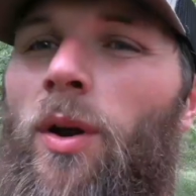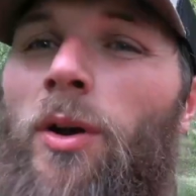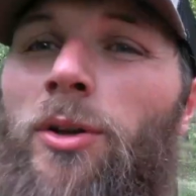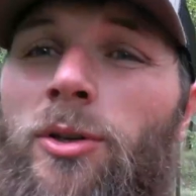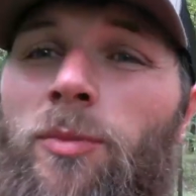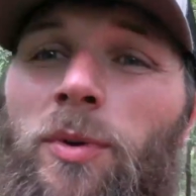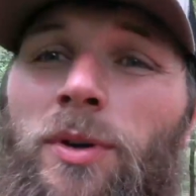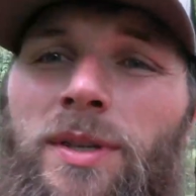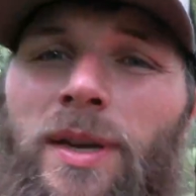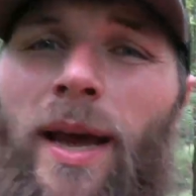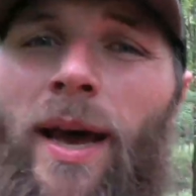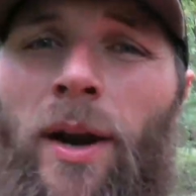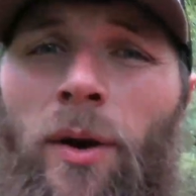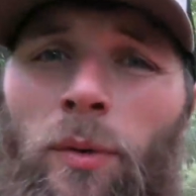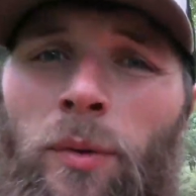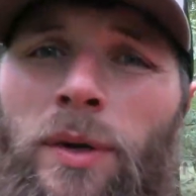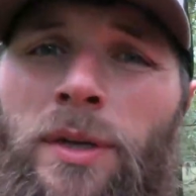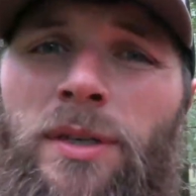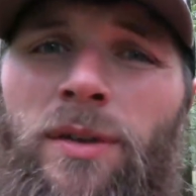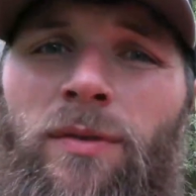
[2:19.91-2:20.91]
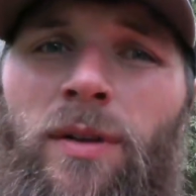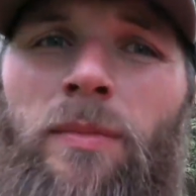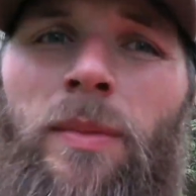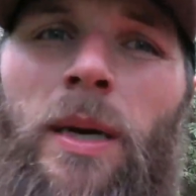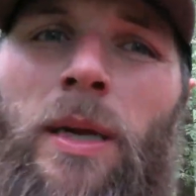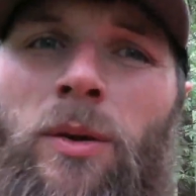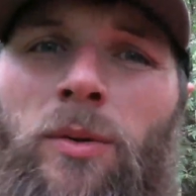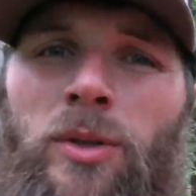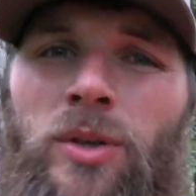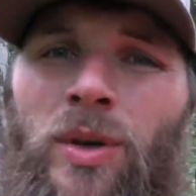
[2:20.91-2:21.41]
also puts it out of reach of
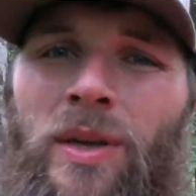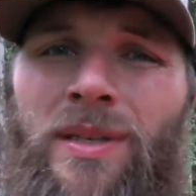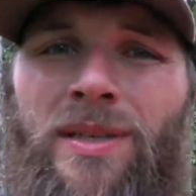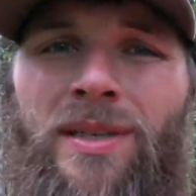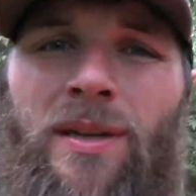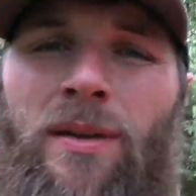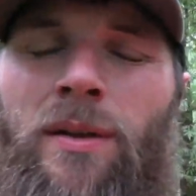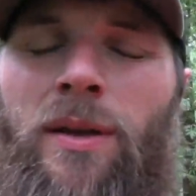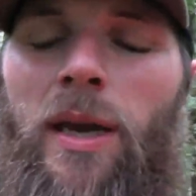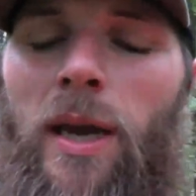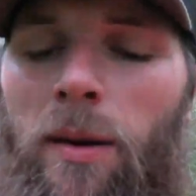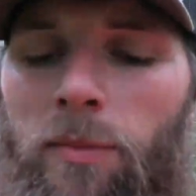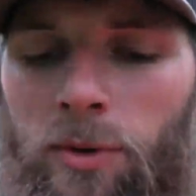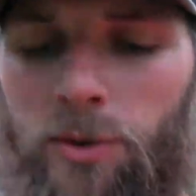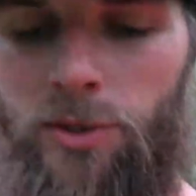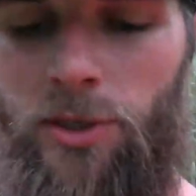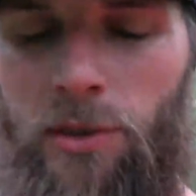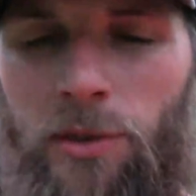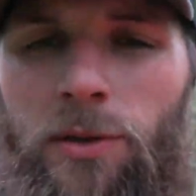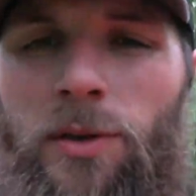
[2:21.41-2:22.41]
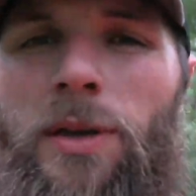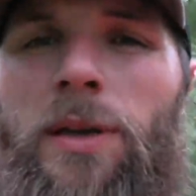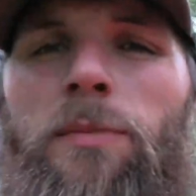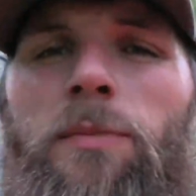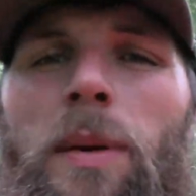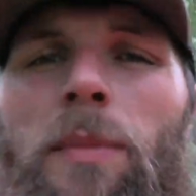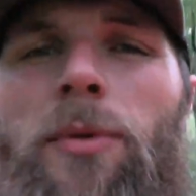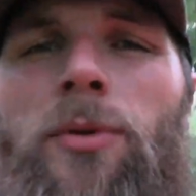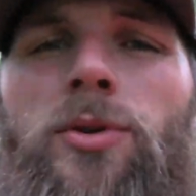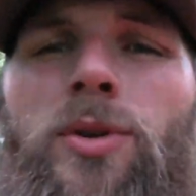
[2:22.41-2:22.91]
anybody who would try and steal a camera. Generally,
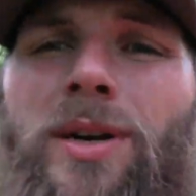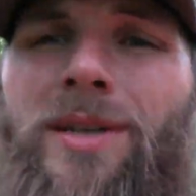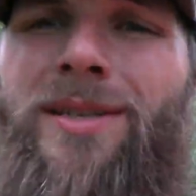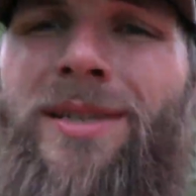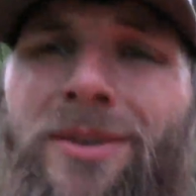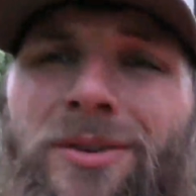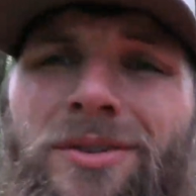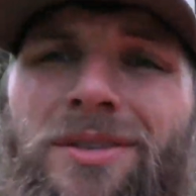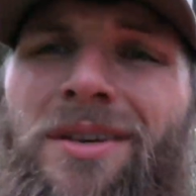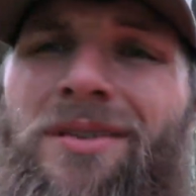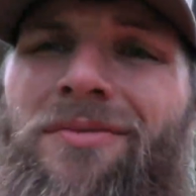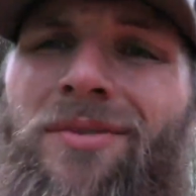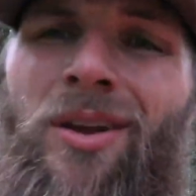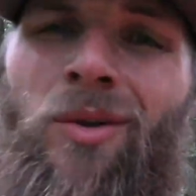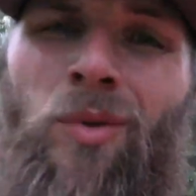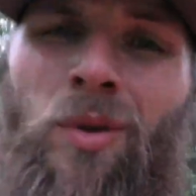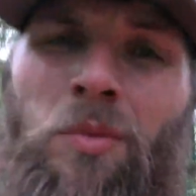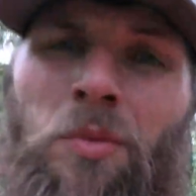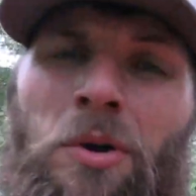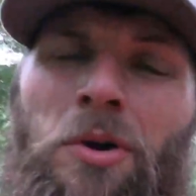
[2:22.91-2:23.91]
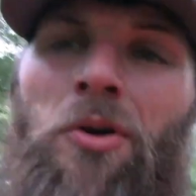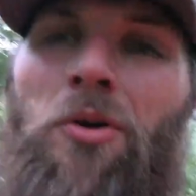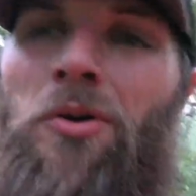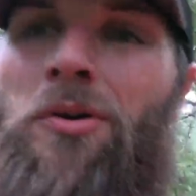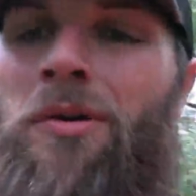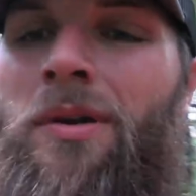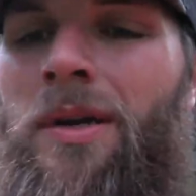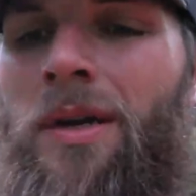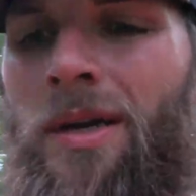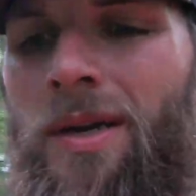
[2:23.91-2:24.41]
people who try to steal stuff, they don't want to work hard.
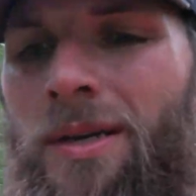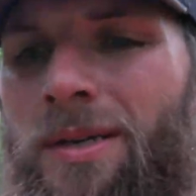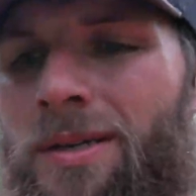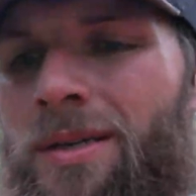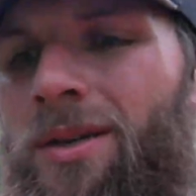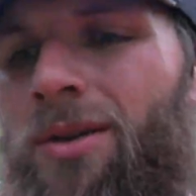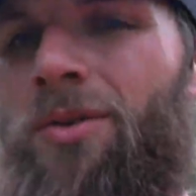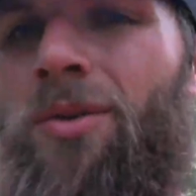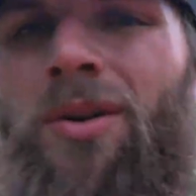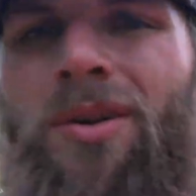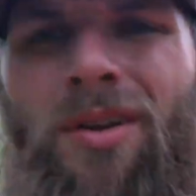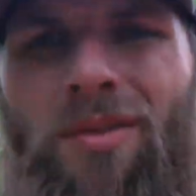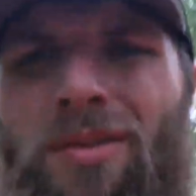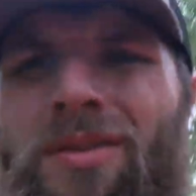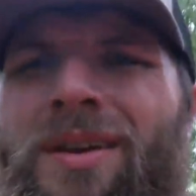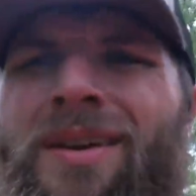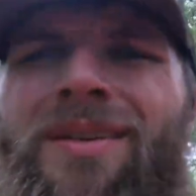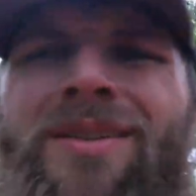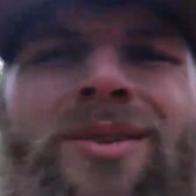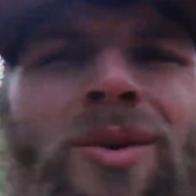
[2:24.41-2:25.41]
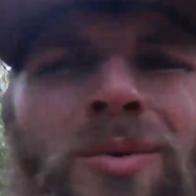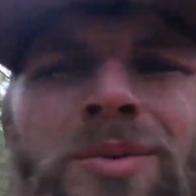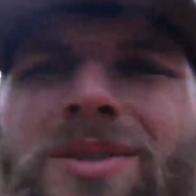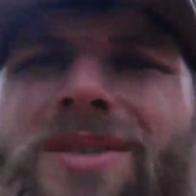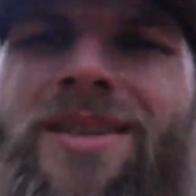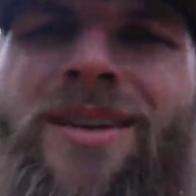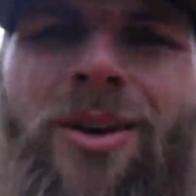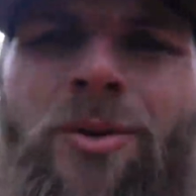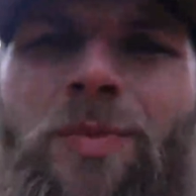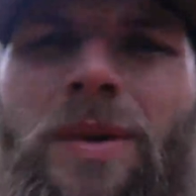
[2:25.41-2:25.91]
So another thing, don't
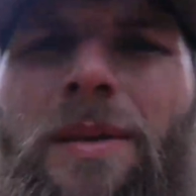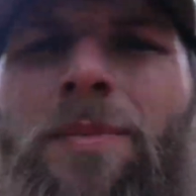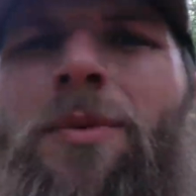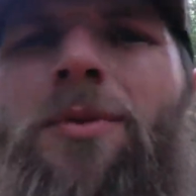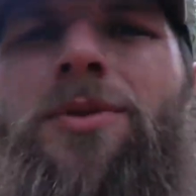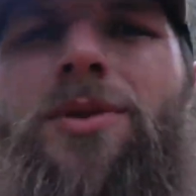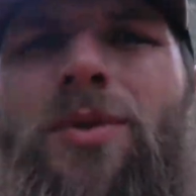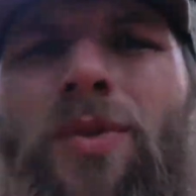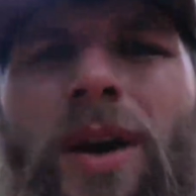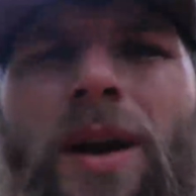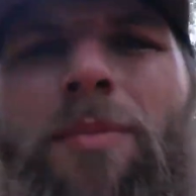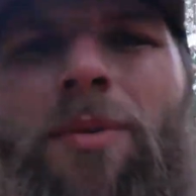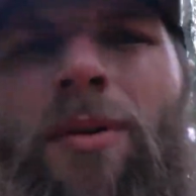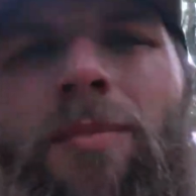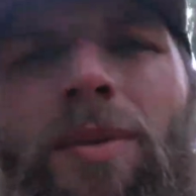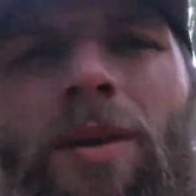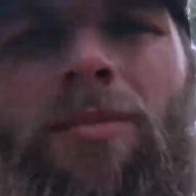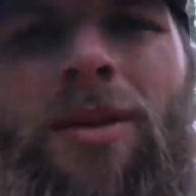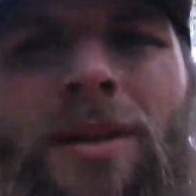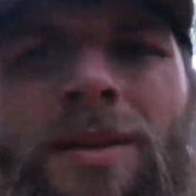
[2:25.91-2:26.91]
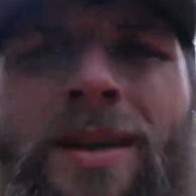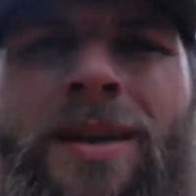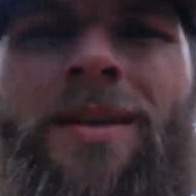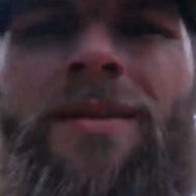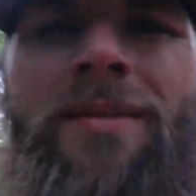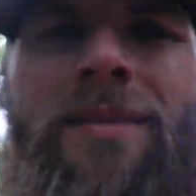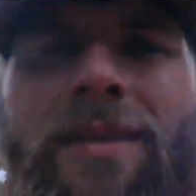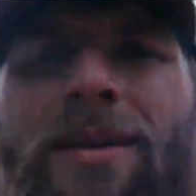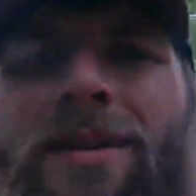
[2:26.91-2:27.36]
steal people's crap on public land,